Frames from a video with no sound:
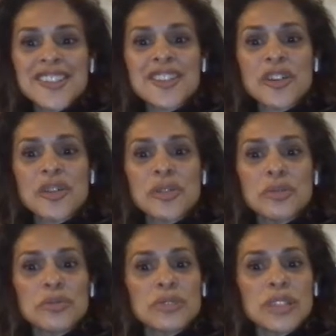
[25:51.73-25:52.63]

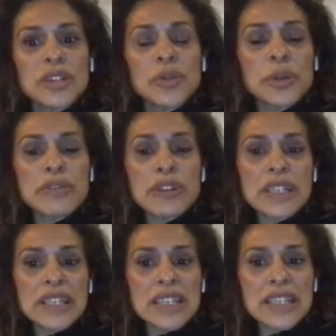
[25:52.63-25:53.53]
So, we
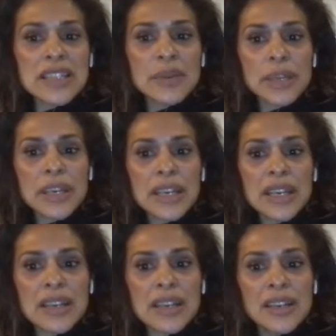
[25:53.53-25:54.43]
really need to
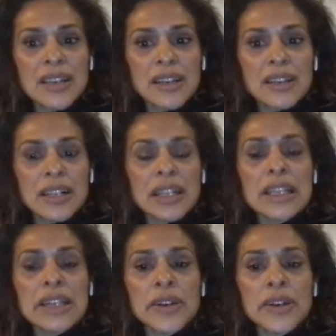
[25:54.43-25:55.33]
be
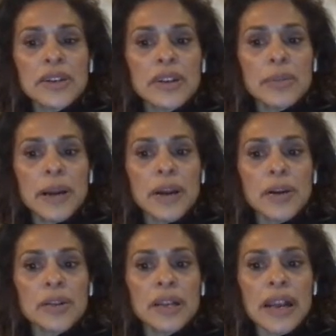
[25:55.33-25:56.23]
clear
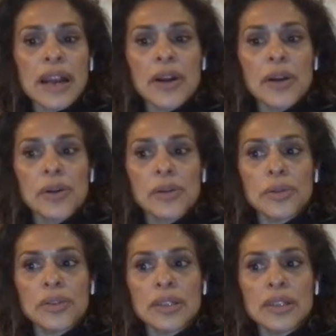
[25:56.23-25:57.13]
about
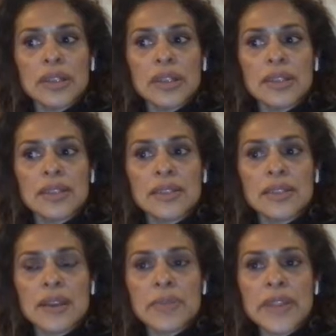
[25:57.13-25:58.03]
how
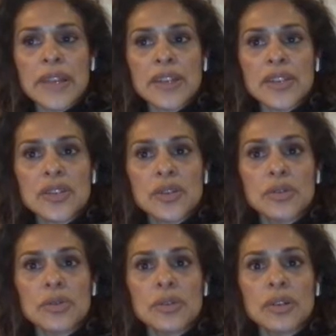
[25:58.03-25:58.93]
something that is
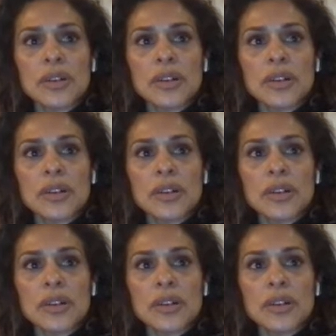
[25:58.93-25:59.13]
so